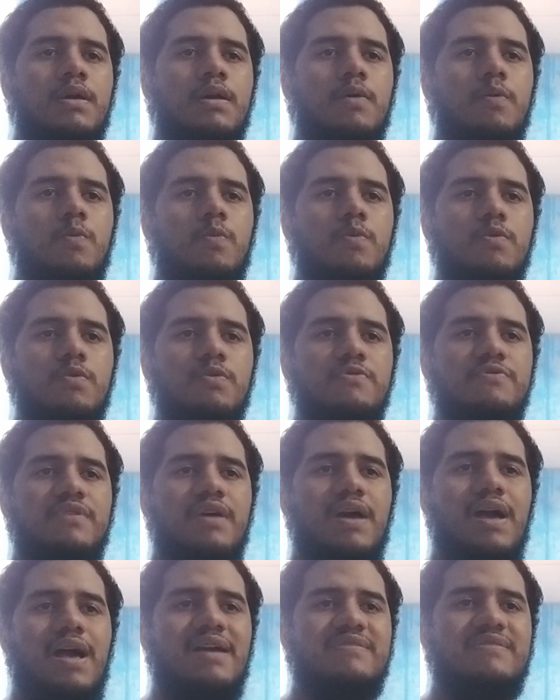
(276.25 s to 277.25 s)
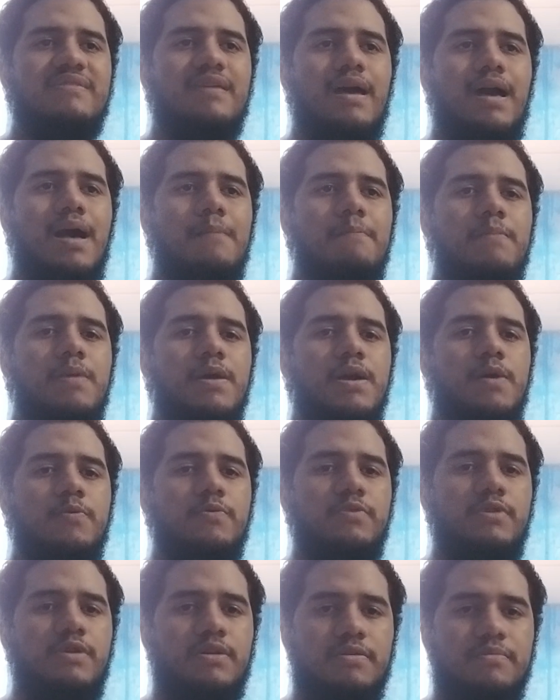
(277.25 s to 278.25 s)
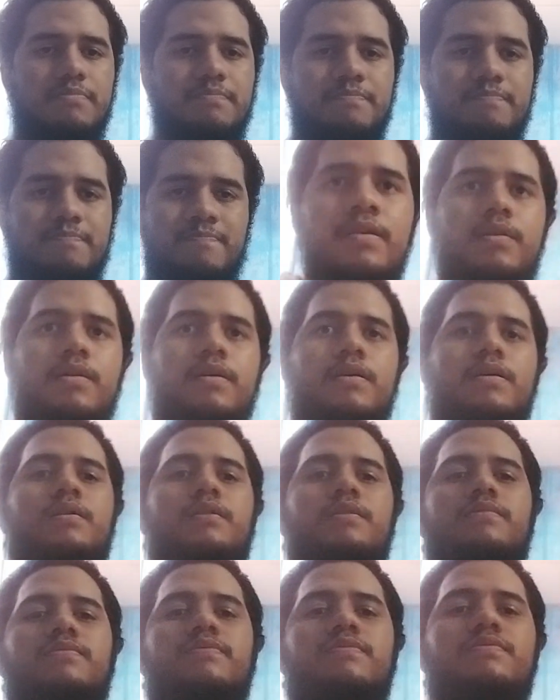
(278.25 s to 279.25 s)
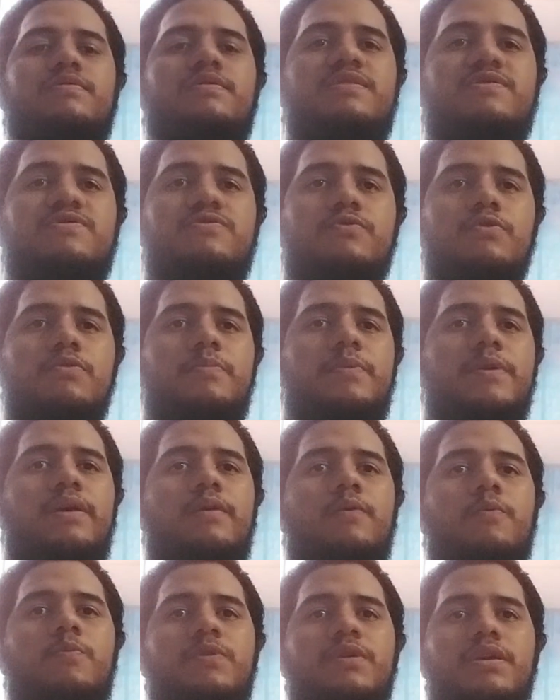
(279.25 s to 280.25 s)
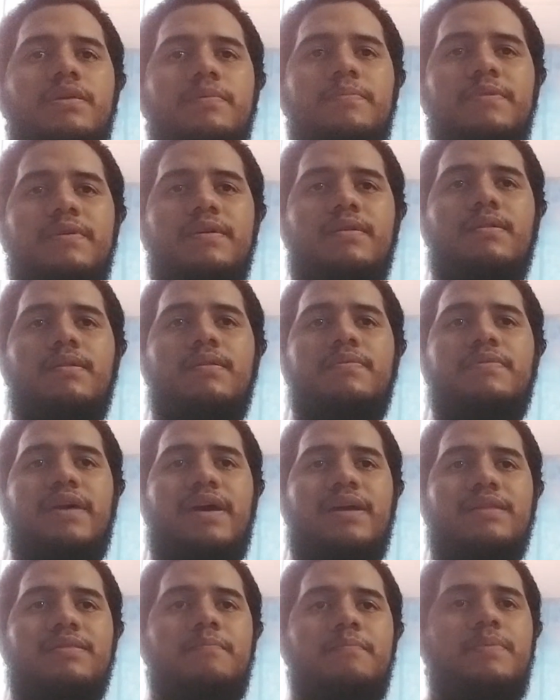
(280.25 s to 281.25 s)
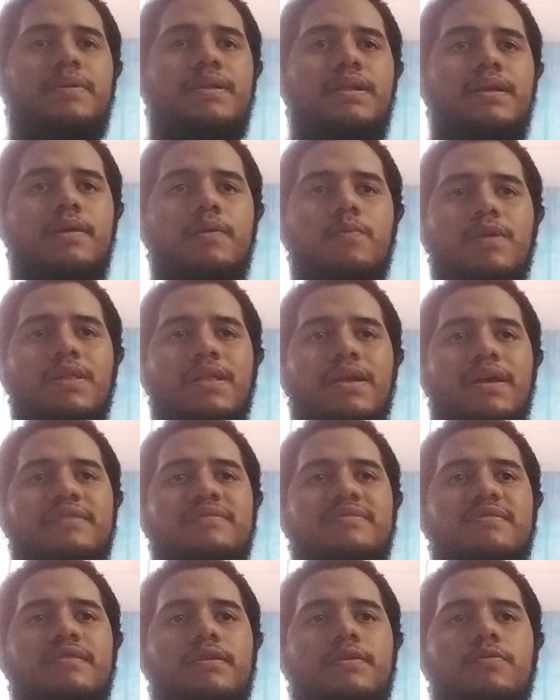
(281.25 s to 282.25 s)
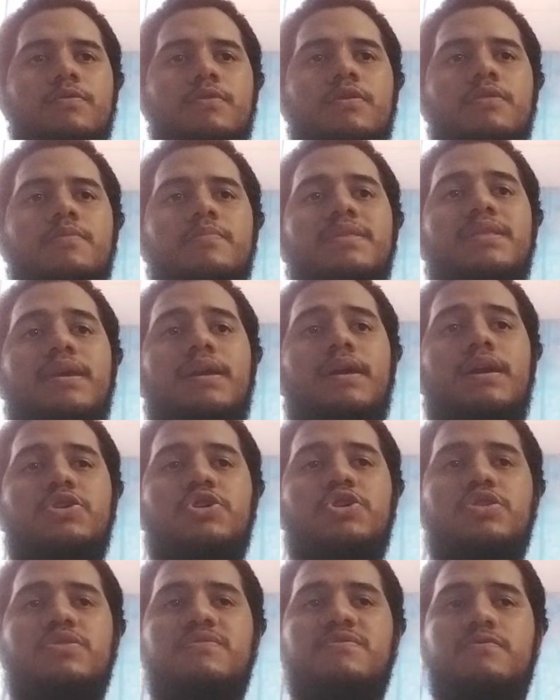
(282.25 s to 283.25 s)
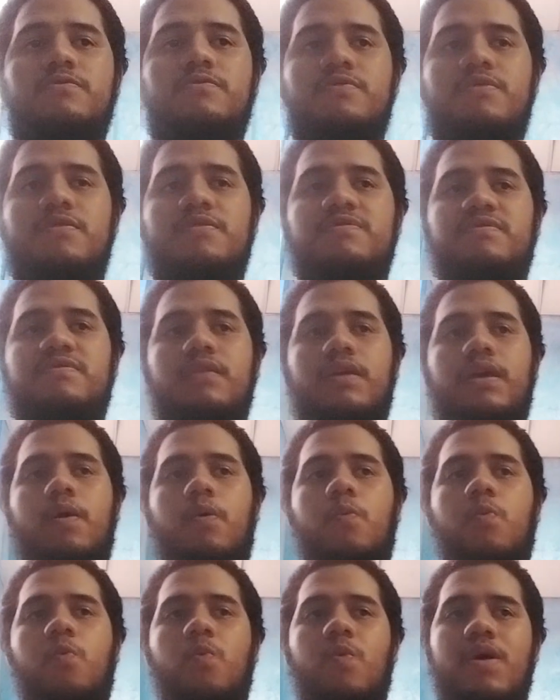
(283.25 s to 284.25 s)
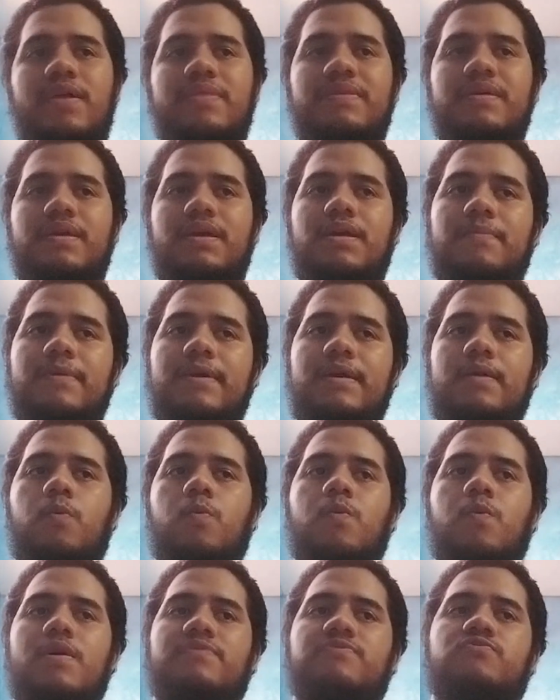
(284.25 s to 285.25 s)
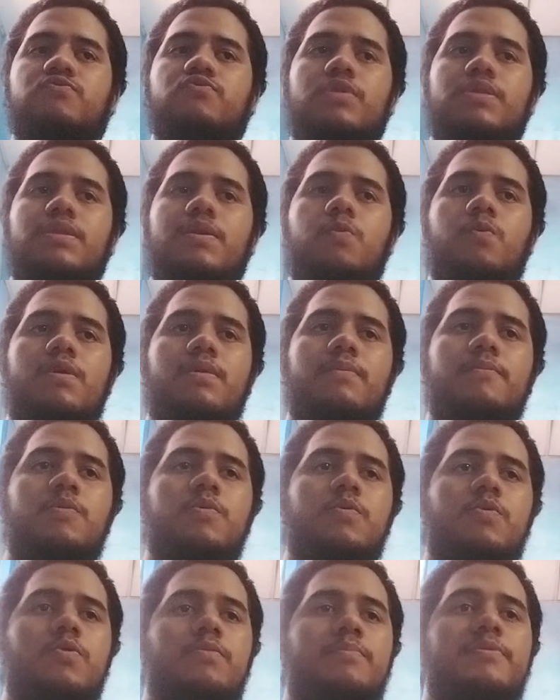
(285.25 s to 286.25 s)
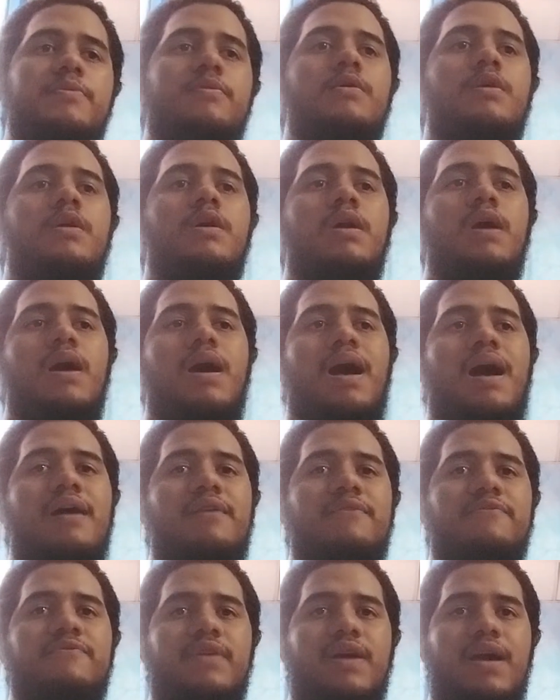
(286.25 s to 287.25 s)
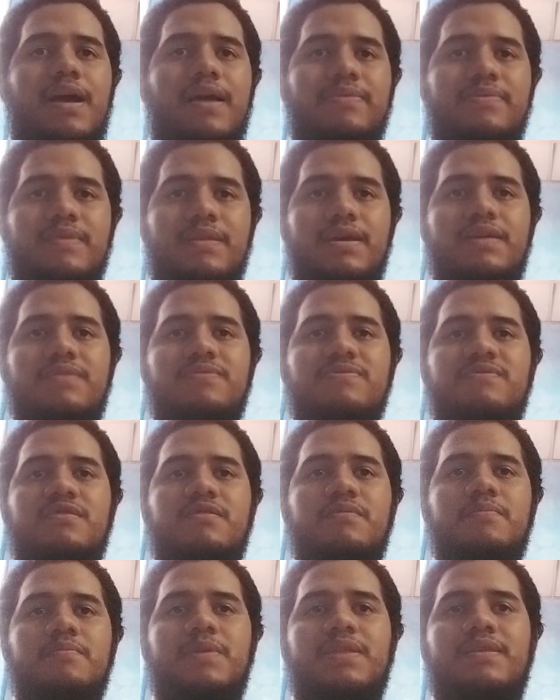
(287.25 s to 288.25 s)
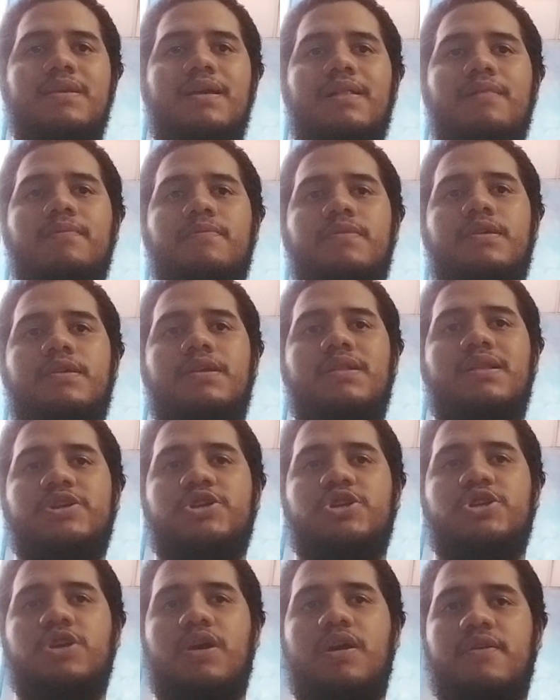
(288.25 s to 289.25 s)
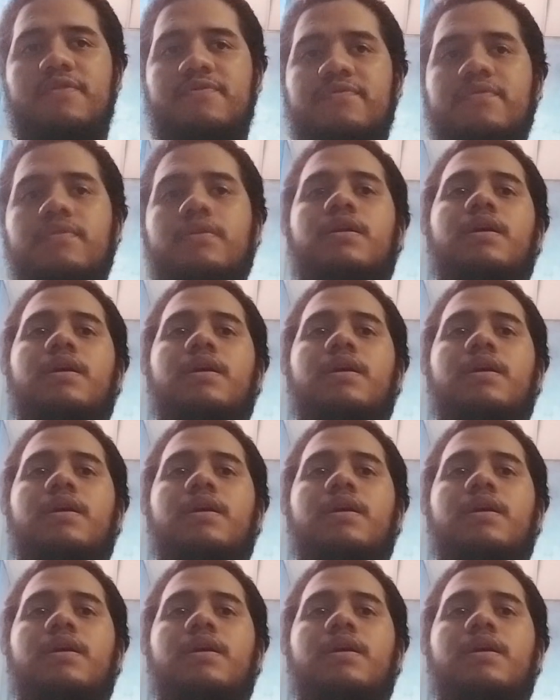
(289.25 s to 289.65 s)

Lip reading: rules as a barrier. The survey revealed that bilingual executive communication students in 1EB 121 group have an intermediate knowledge of